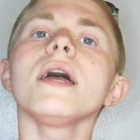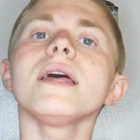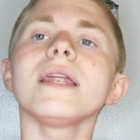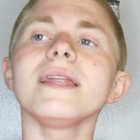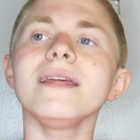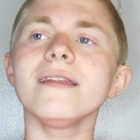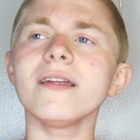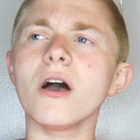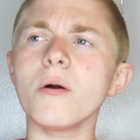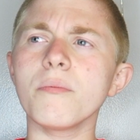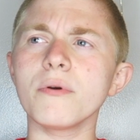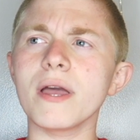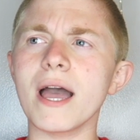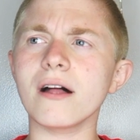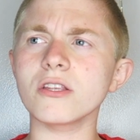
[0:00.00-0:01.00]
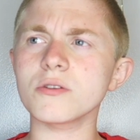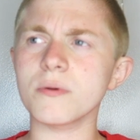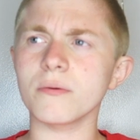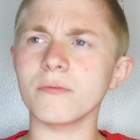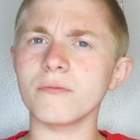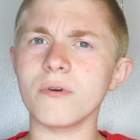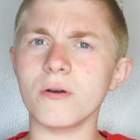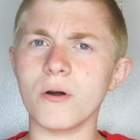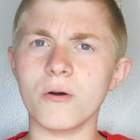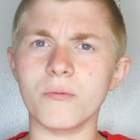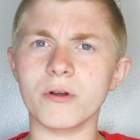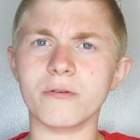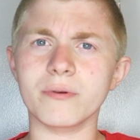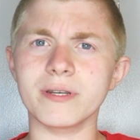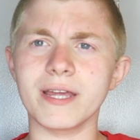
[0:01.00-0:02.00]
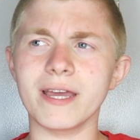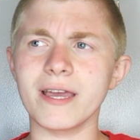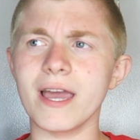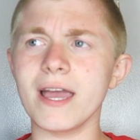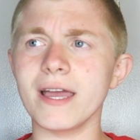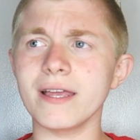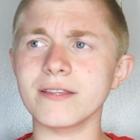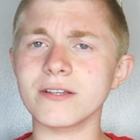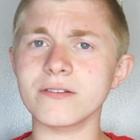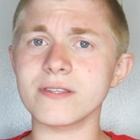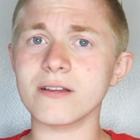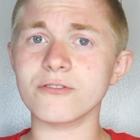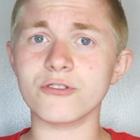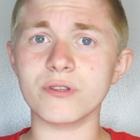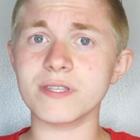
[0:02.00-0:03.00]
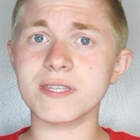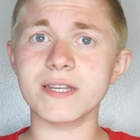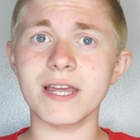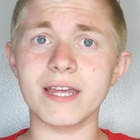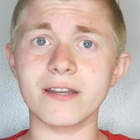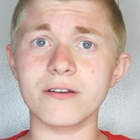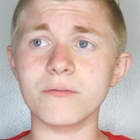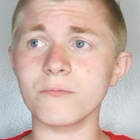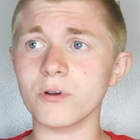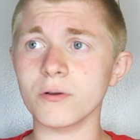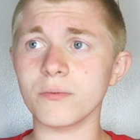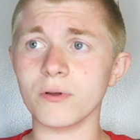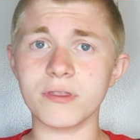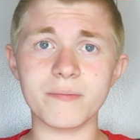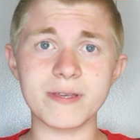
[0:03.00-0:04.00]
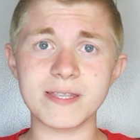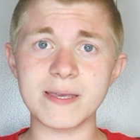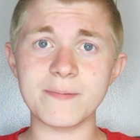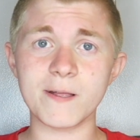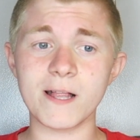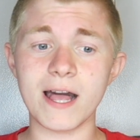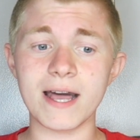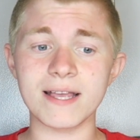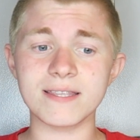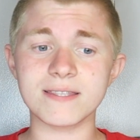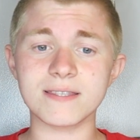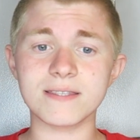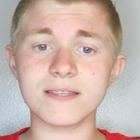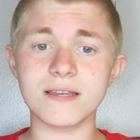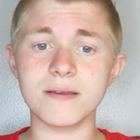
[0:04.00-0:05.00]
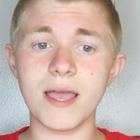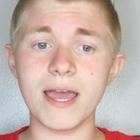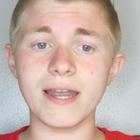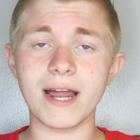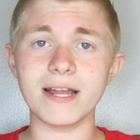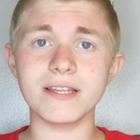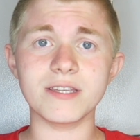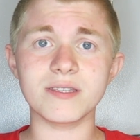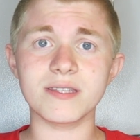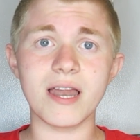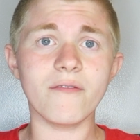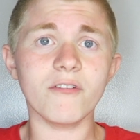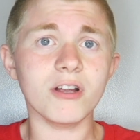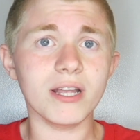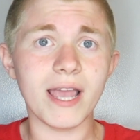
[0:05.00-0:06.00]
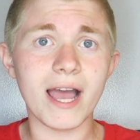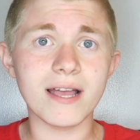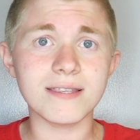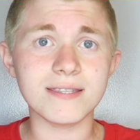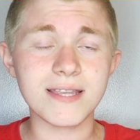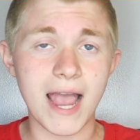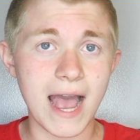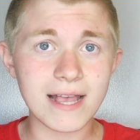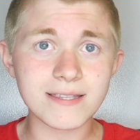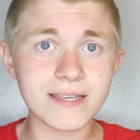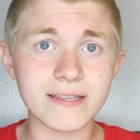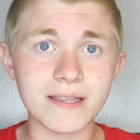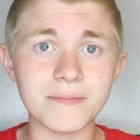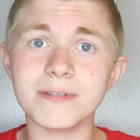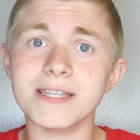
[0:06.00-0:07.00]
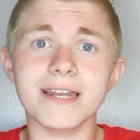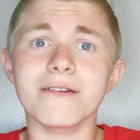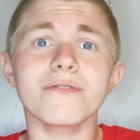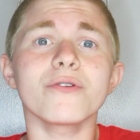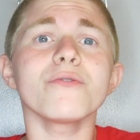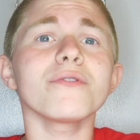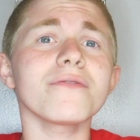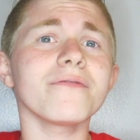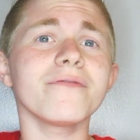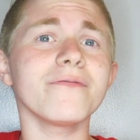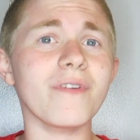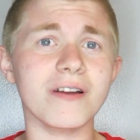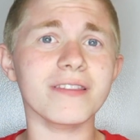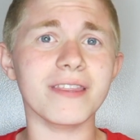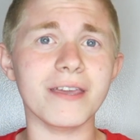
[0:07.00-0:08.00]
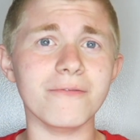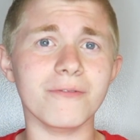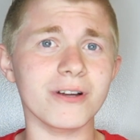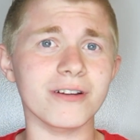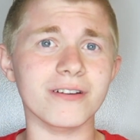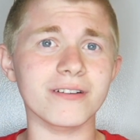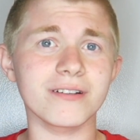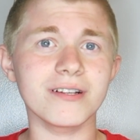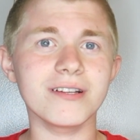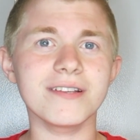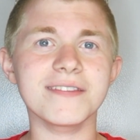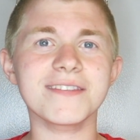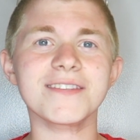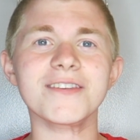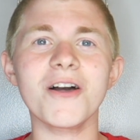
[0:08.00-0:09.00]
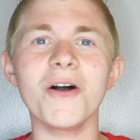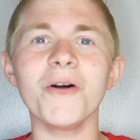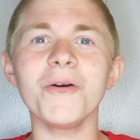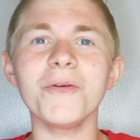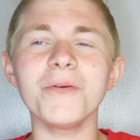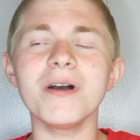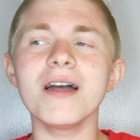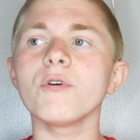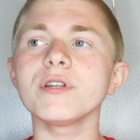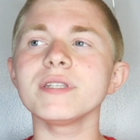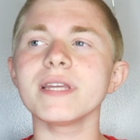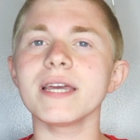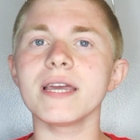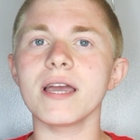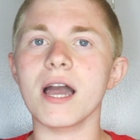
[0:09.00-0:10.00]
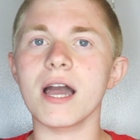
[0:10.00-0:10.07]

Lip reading: And I needed help with algebra homework one day. And it turns out Jalissa and Anna were both in my same class. And I just never guessed asking them because I never knew who the f they were. So one day